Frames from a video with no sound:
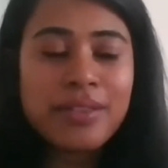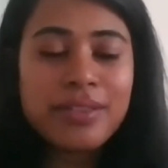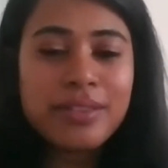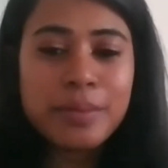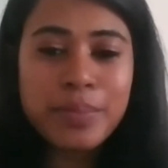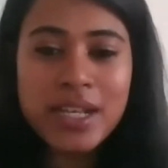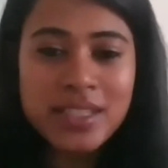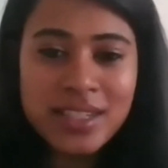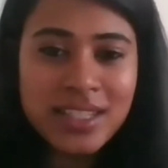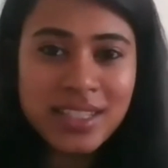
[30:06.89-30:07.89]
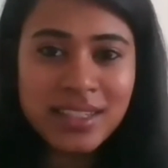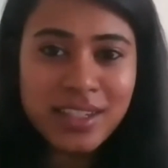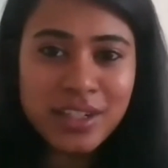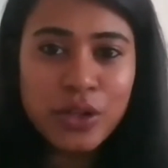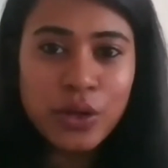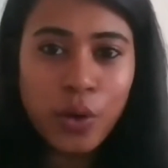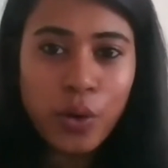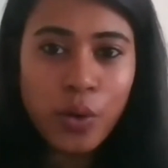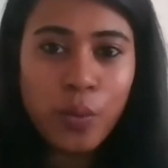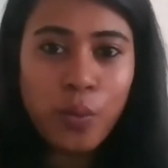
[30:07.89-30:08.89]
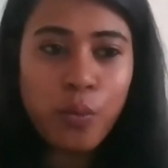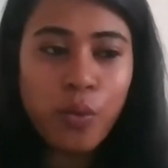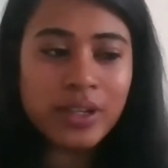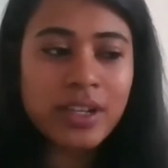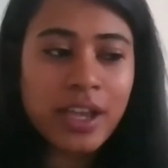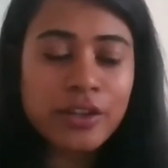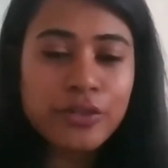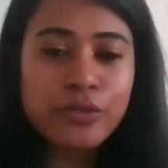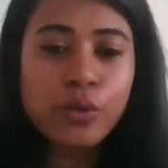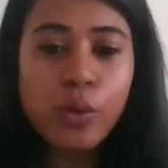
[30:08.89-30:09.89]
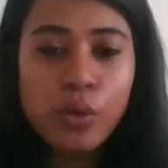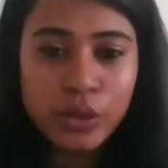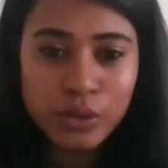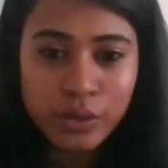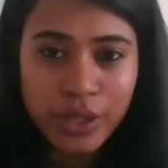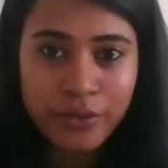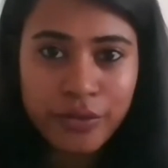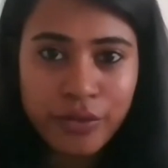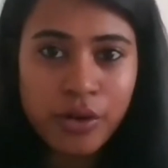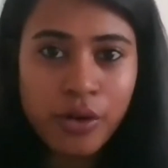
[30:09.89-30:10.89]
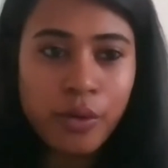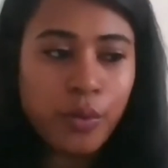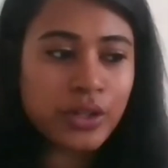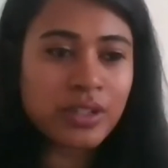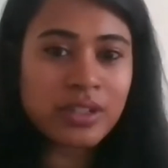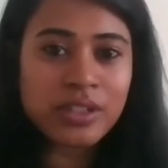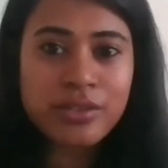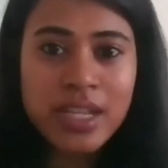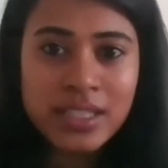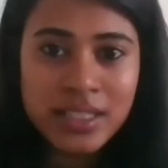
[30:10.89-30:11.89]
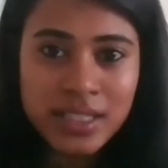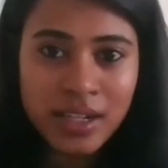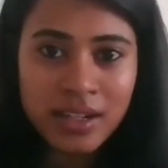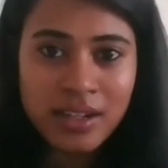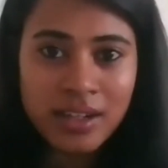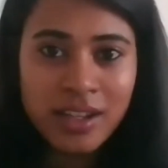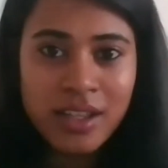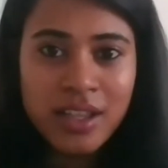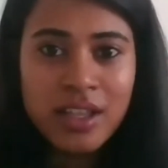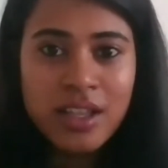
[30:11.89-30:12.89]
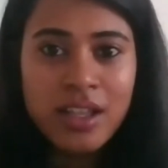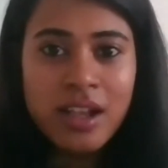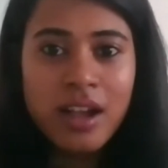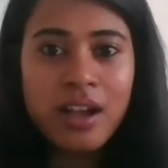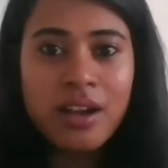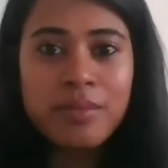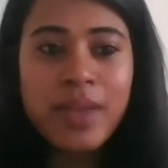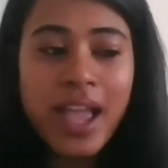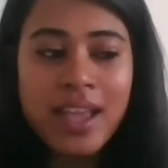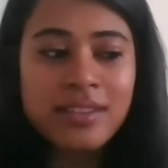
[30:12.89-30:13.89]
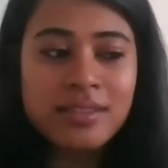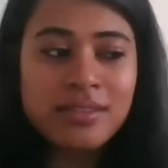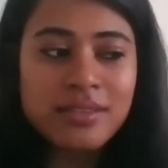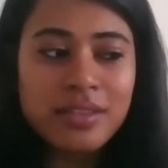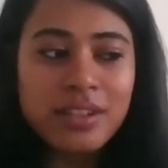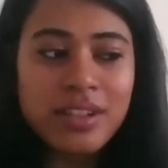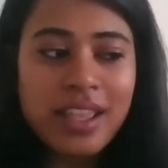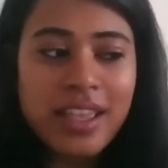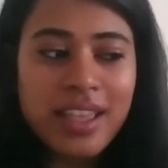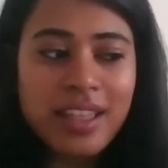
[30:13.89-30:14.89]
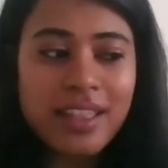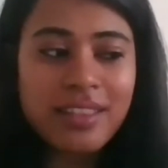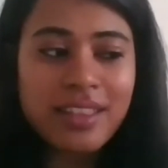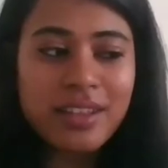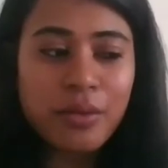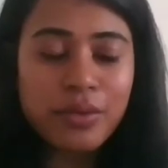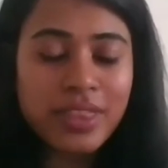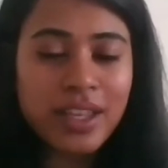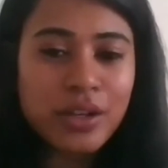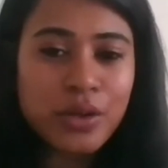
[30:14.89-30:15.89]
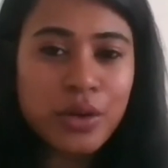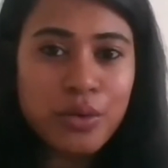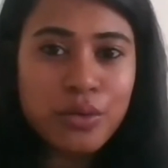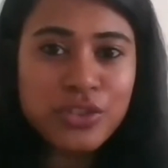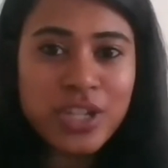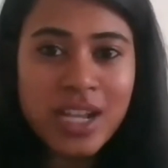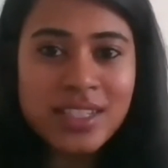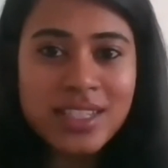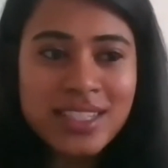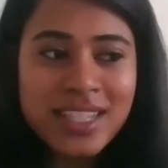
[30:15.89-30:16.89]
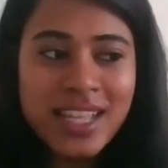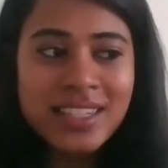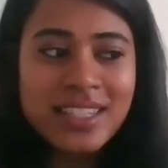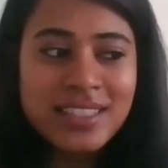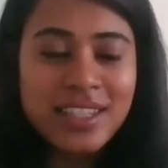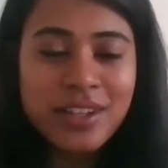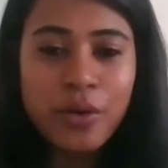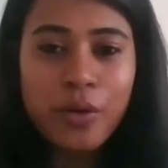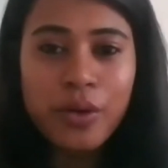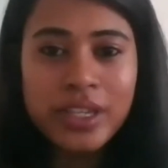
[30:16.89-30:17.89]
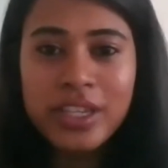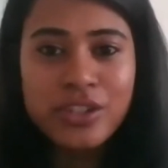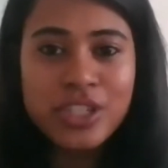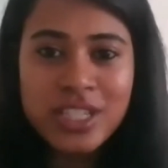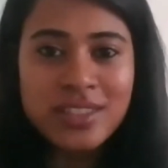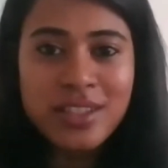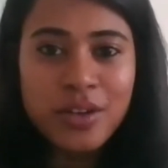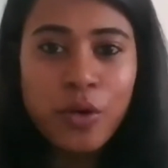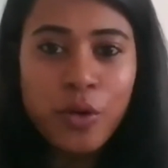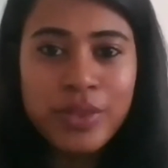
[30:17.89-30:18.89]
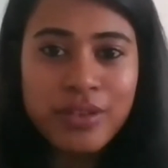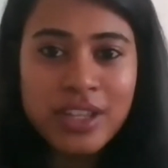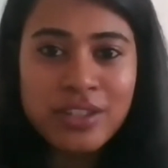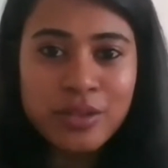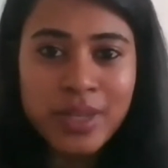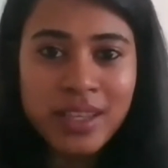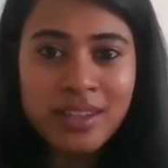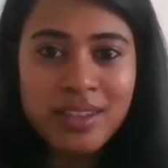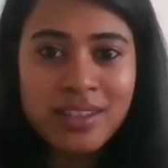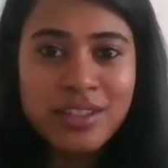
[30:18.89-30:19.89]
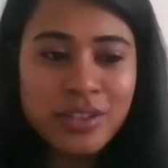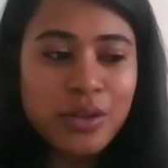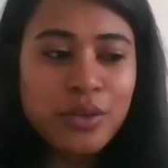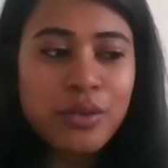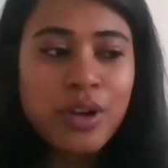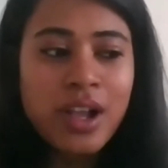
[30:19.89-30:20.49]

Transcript: the person isn't going to know what kind of role you're looking for or what your interests are. And there are no chances that he or she is gonna open the resume. So